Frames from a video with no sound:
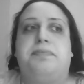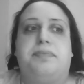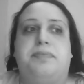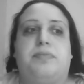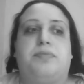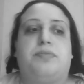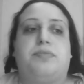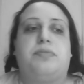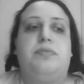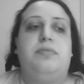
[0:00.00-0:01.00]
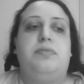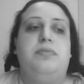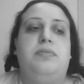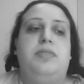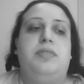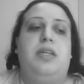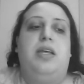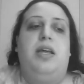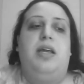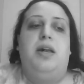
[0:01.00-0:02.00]

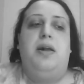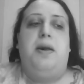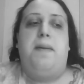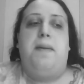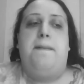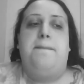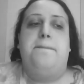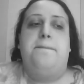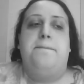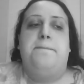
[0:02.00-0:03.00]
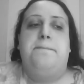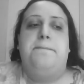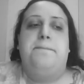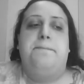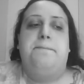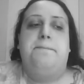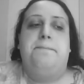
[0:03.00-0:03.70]
(no one is talking)